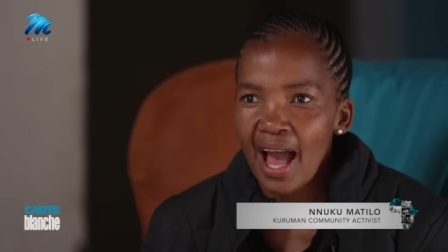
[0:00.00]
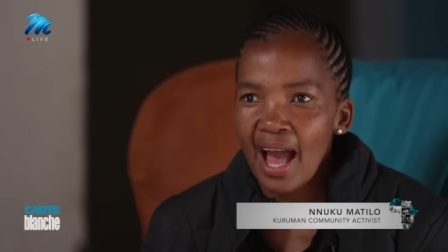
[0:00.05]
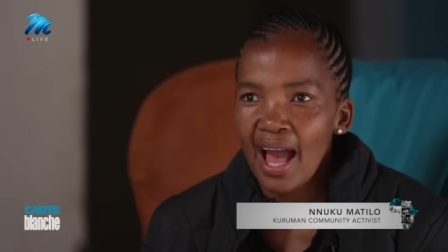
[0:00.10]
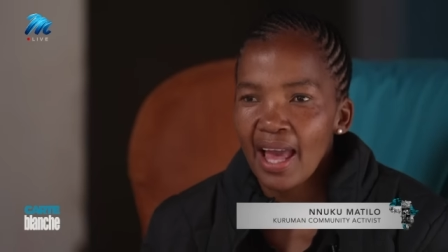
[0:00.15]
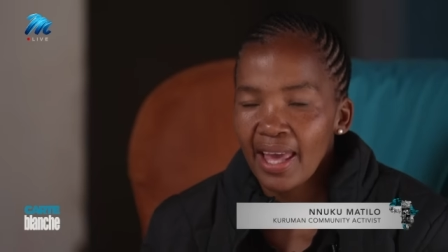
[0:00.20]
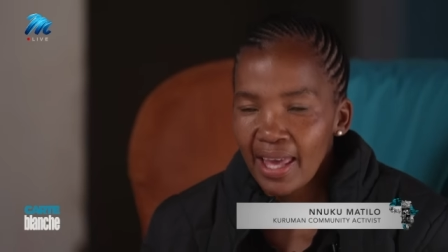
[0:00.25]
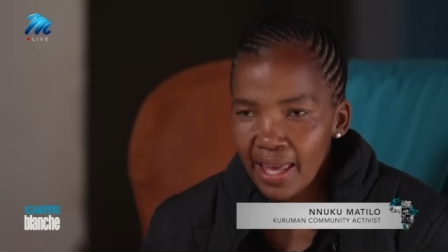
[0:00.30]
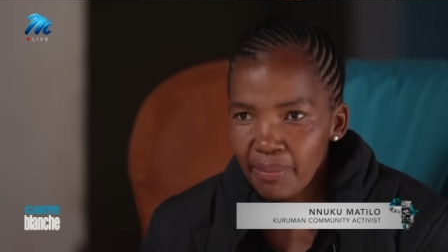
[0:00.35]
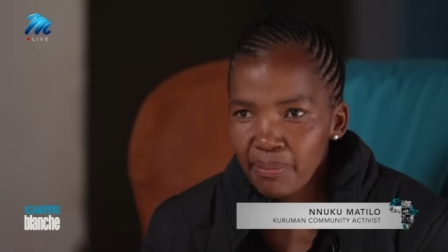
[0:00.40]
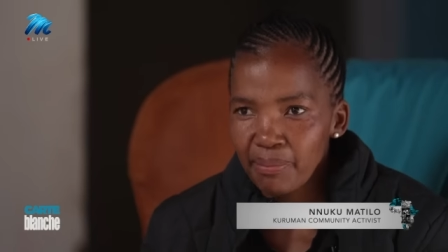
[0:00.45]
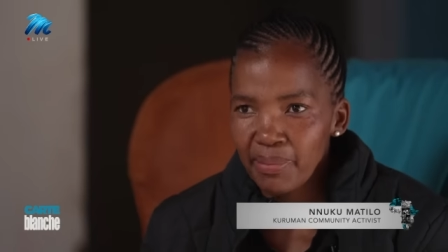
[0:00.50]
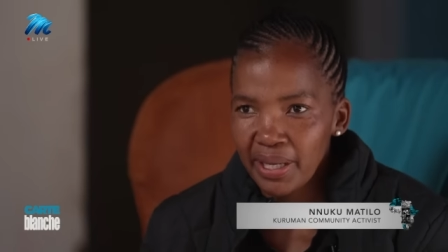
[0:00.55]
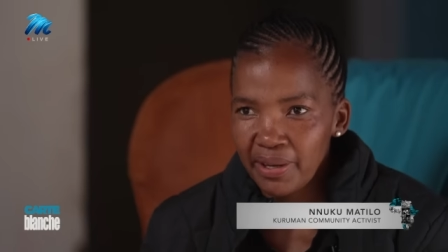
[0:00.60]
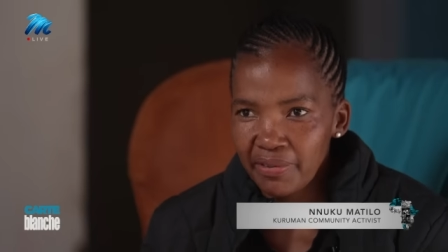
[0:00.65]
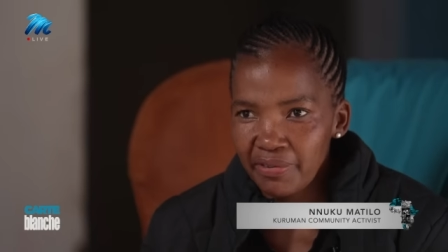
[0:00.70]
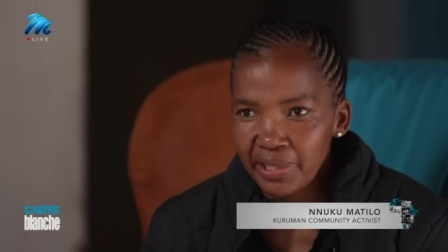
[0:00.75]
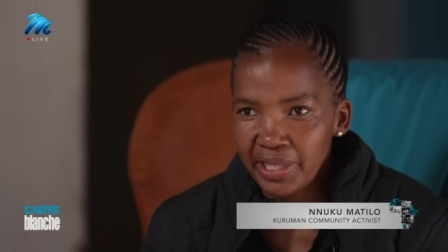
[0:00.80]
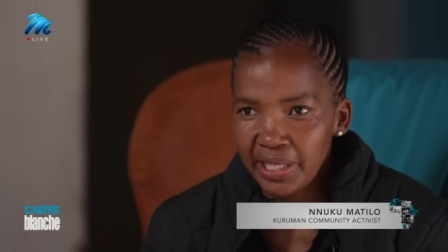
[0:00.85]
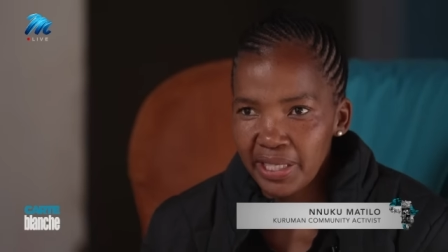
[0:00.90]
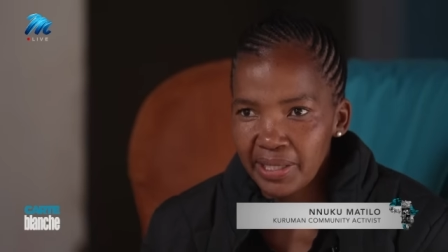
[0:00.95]
I am
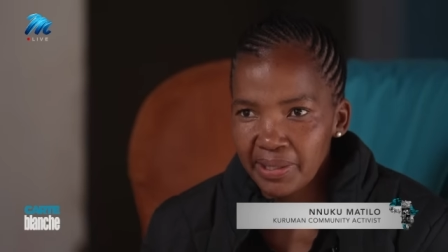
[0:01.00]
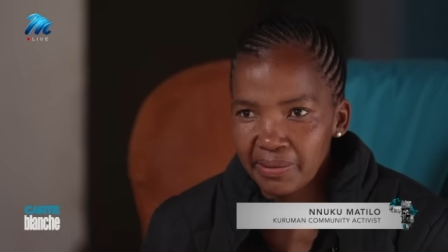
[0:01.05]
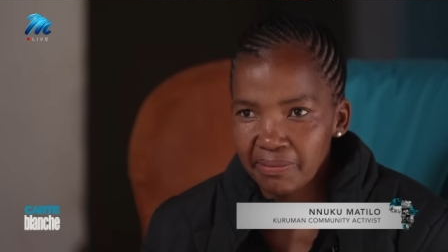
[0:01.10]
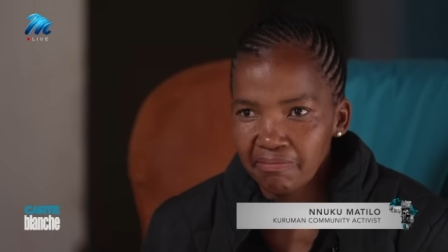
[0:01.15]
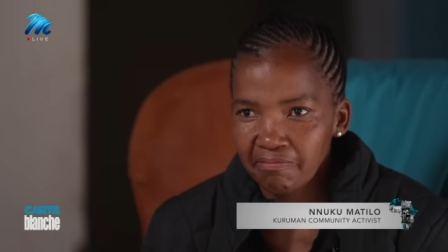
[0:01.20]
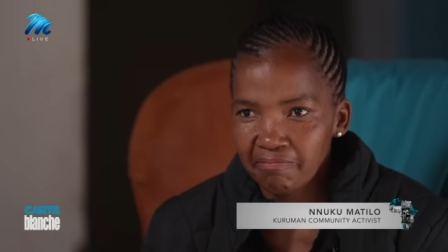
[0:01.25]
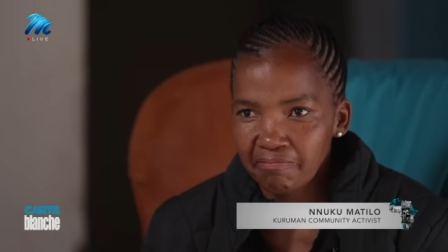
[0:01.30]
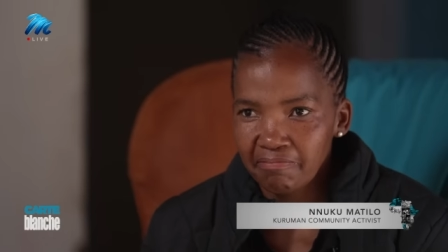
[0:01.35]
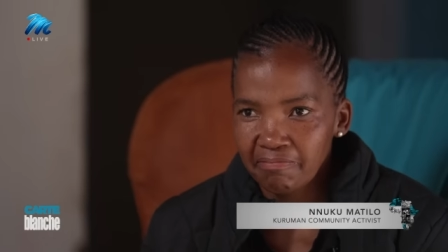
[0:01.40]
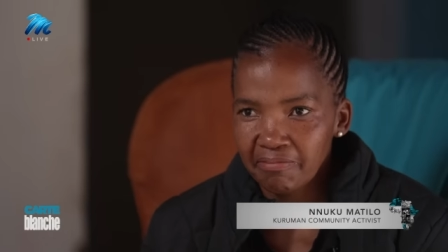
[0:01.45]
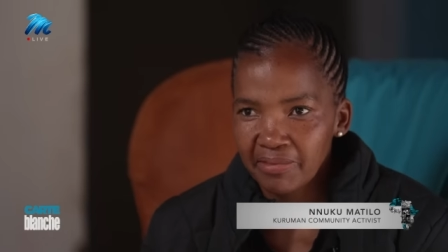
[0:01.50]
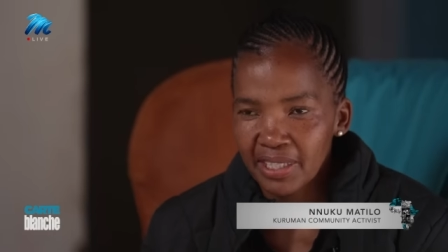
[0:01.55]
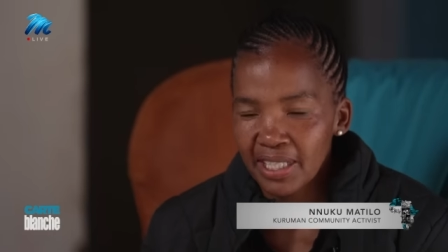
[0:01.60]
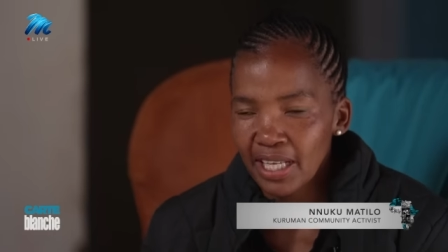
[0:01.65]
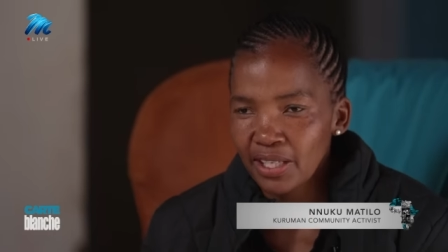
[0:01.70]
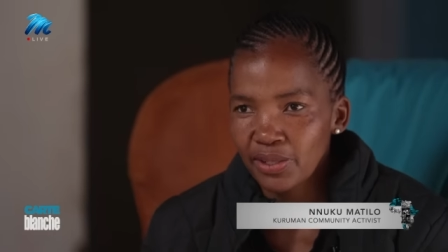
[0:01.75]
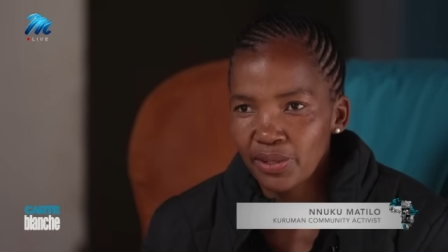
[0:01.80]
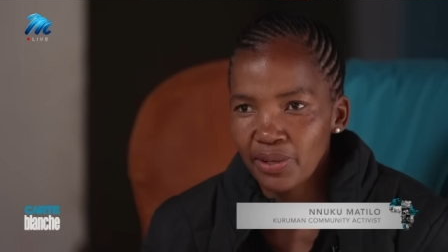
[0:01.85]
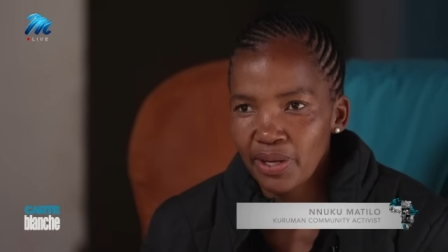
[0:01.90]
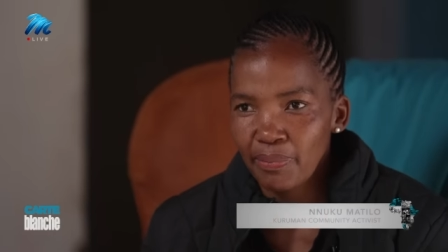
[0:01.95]
benefiting?
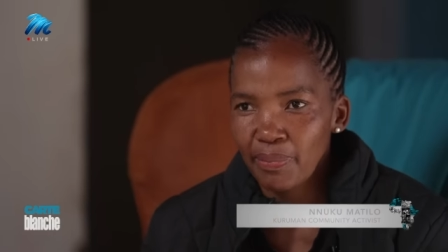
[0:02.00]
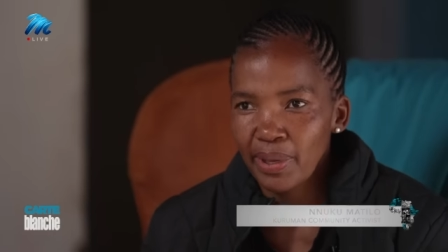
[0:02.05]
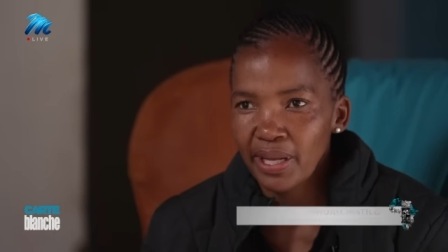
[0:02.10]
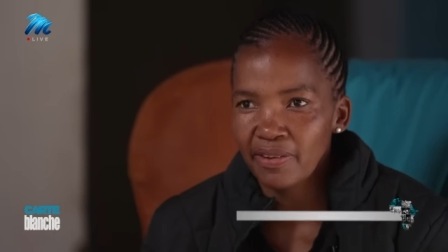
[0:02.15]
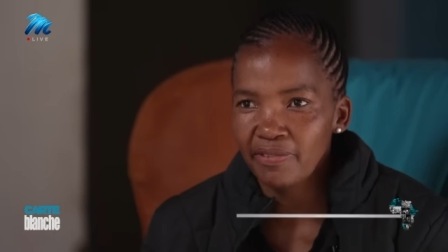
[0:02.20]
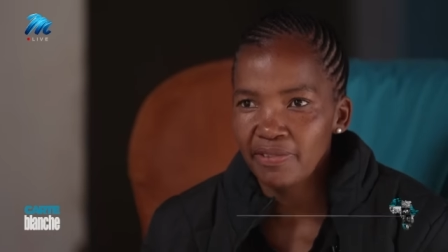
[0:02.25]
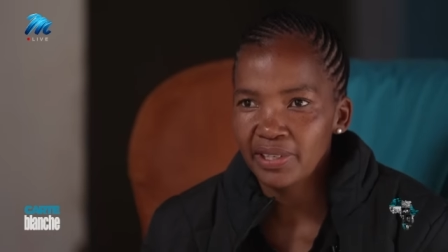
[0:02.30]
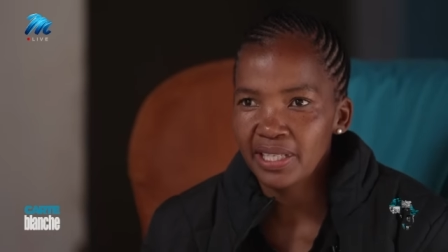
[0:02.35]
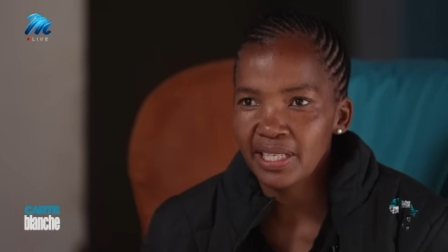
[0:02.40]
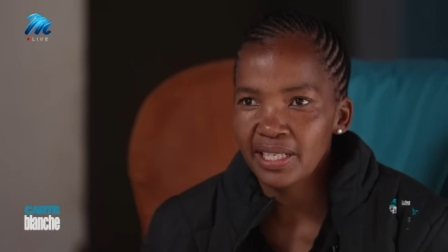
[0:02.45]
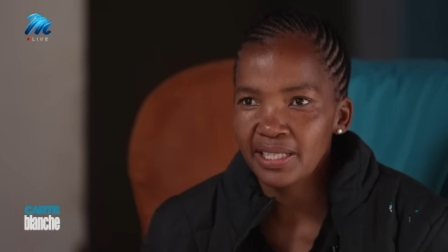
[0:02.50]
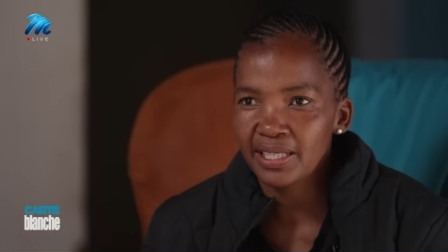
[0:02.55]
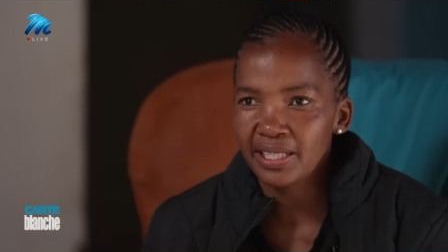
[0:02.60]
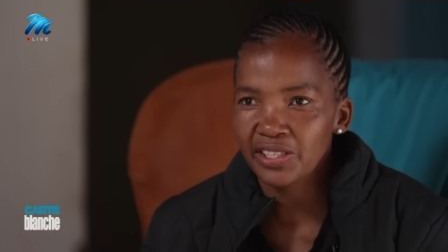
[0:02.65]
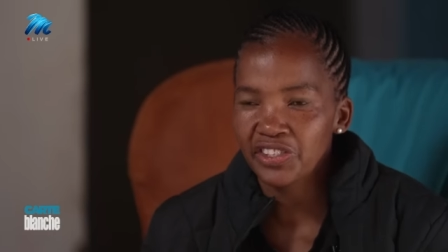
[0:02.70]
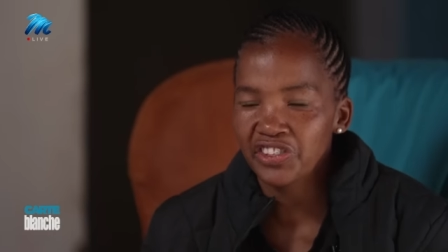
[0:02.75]
That's not a benefiting, it's a